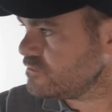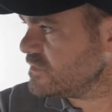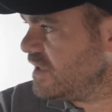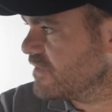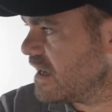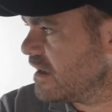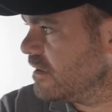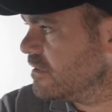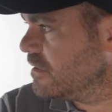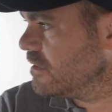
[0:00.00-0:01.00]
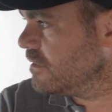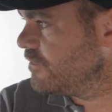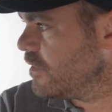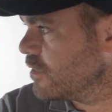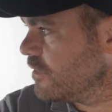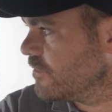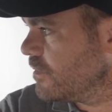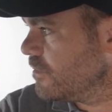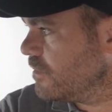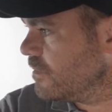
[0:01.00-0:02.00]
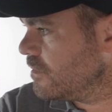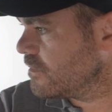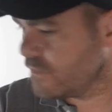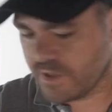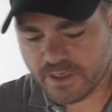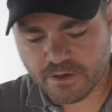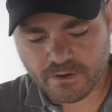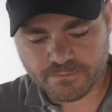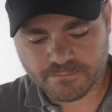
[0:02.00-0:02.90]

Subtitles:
I've got a photo of him here.